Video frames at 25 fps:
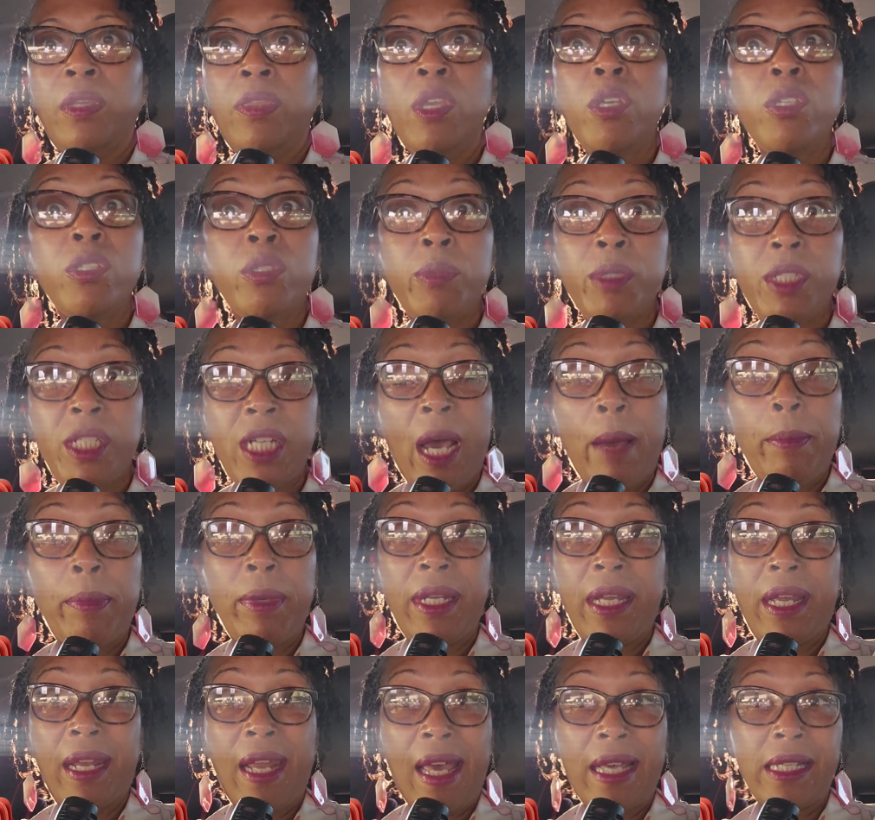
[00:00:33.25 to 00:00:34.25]
There's some
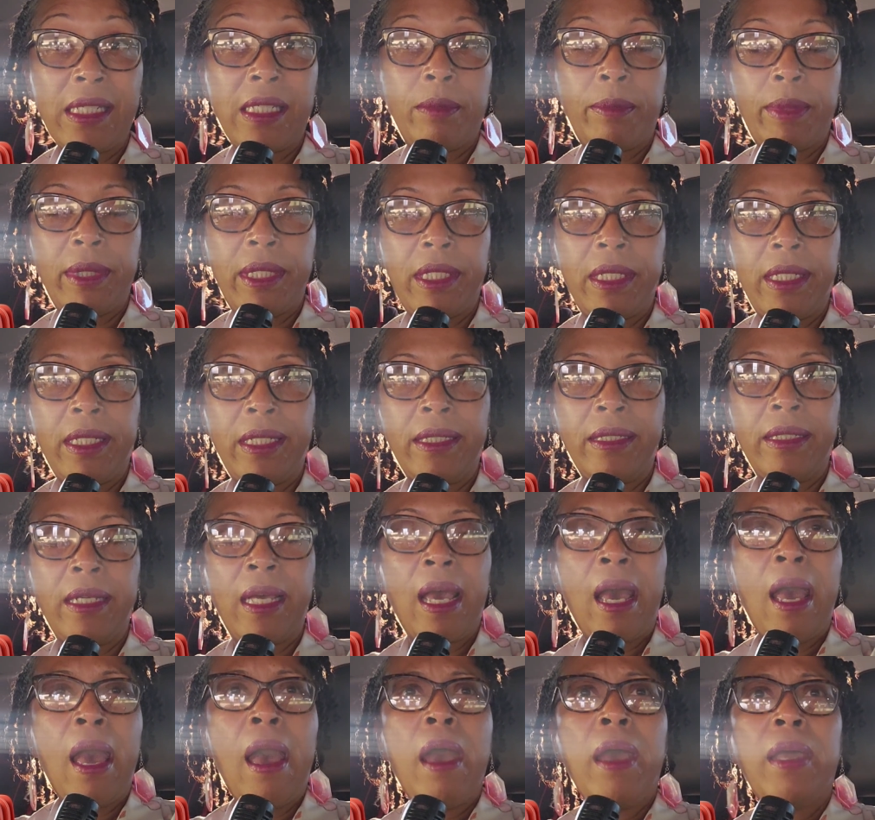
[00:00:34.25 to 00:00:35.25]
shopping that has to be
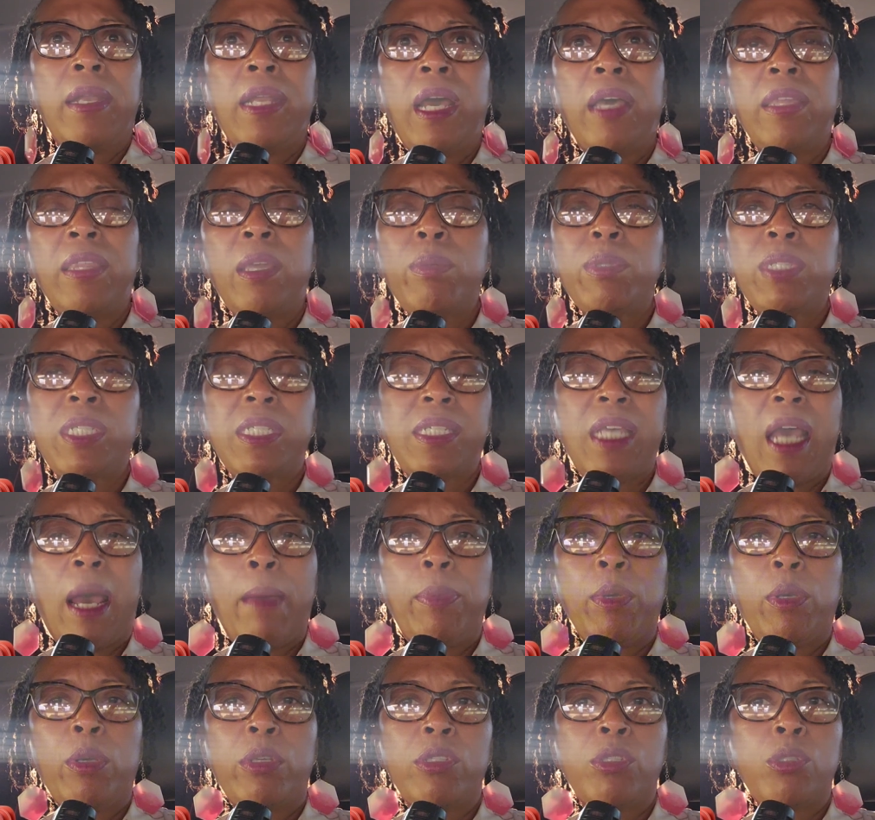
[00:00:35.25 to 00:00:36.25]
done. Now, there was a
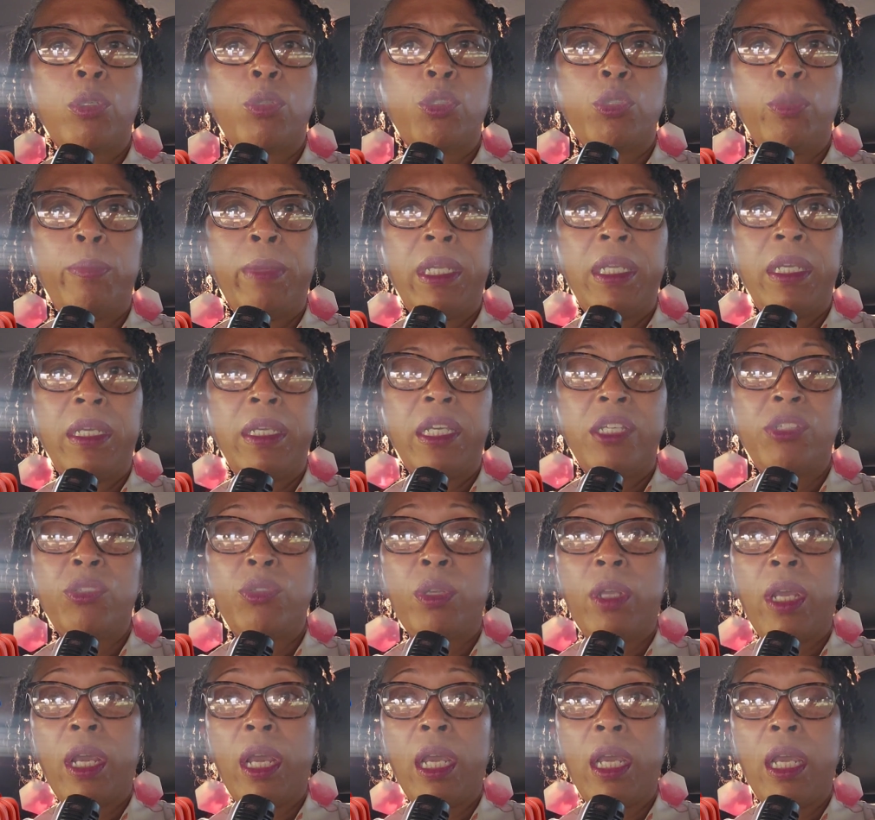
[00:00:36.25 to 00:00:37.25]
topic on social media
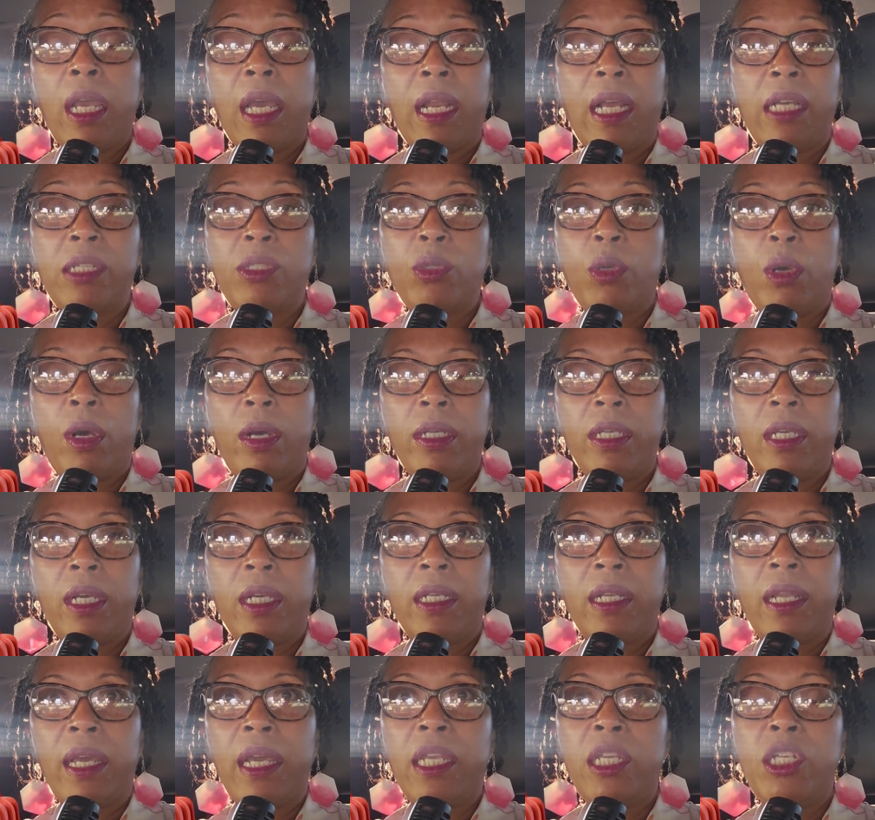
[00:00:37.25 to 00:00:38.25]
yesterday, and I saw a
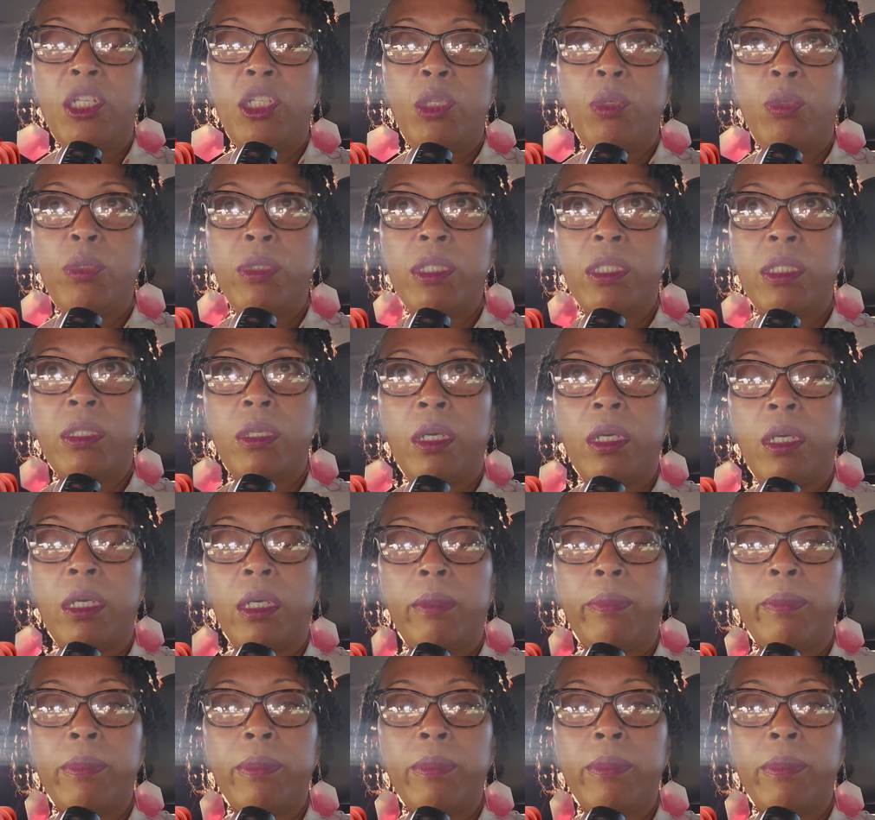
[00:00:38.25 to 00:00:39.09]
young lady. She was